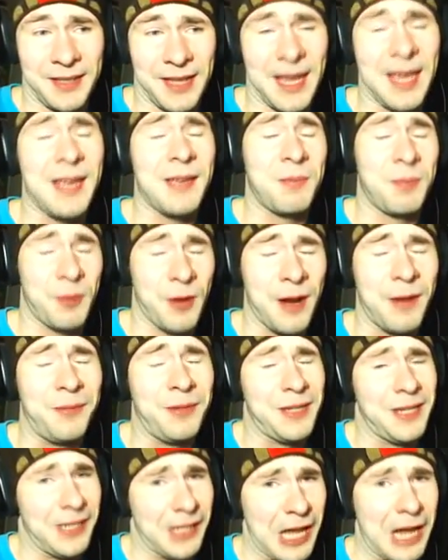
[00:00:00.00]
Yeah,
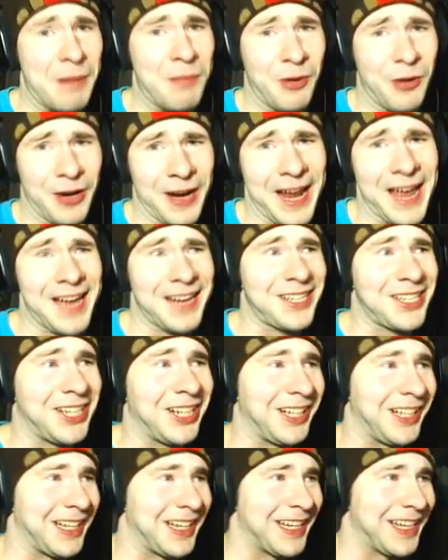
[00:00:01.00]
probably a lot more,
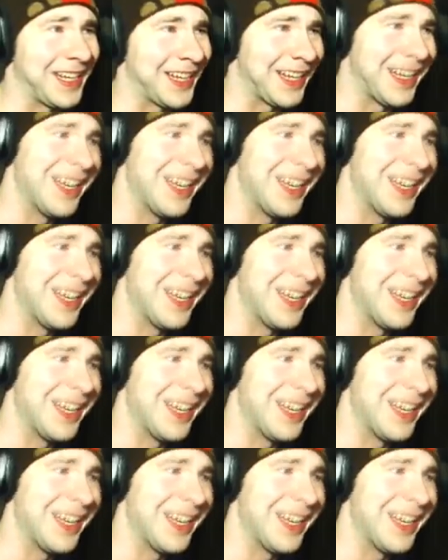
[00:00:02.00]
actually.